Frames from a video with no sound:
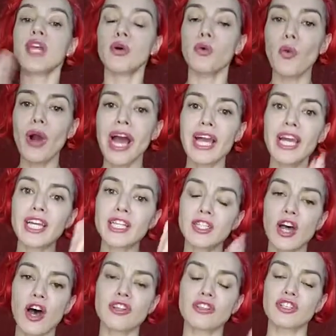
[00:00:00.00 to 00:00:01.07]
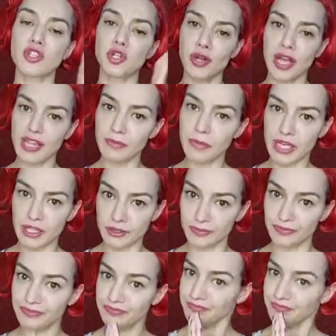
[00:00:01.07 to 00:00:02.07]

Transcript: Why not treadmill?